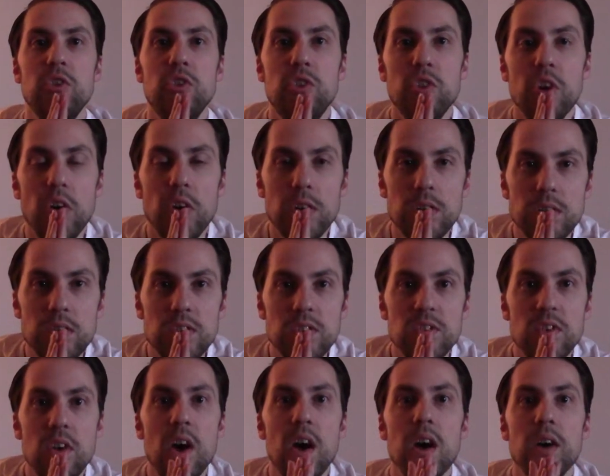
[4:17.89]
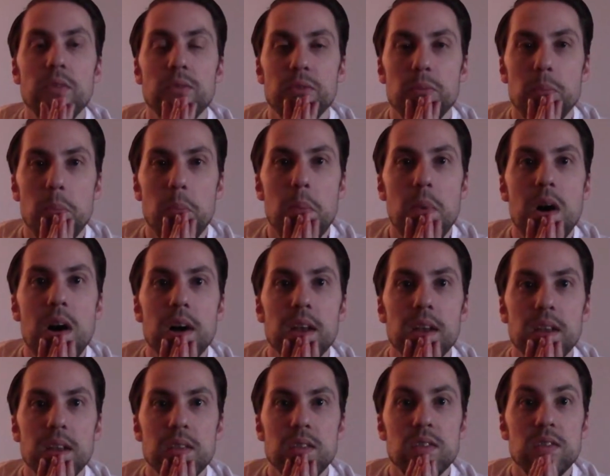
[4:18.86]
Darksoft
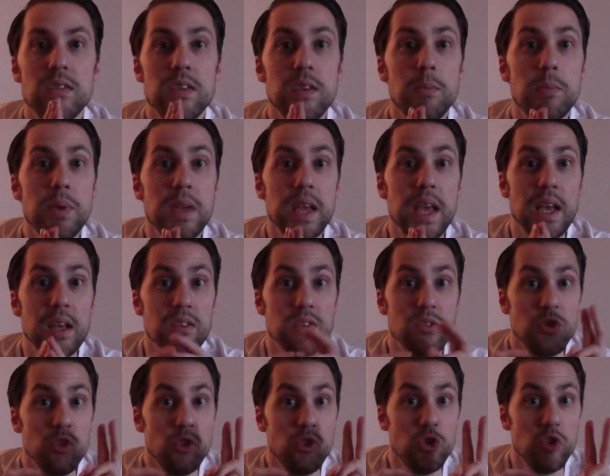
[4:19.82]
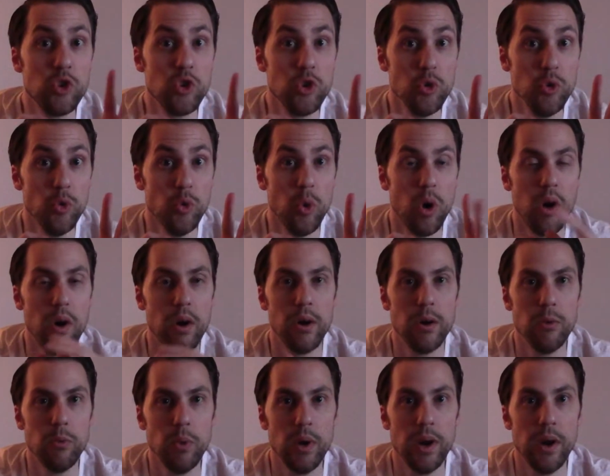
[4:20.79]
modded C P S two
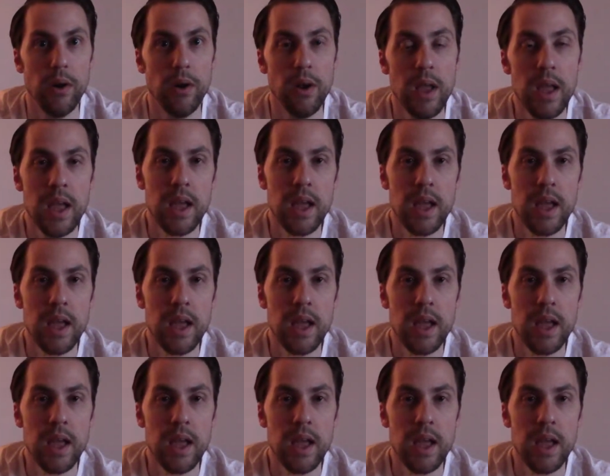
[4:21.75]
hardware.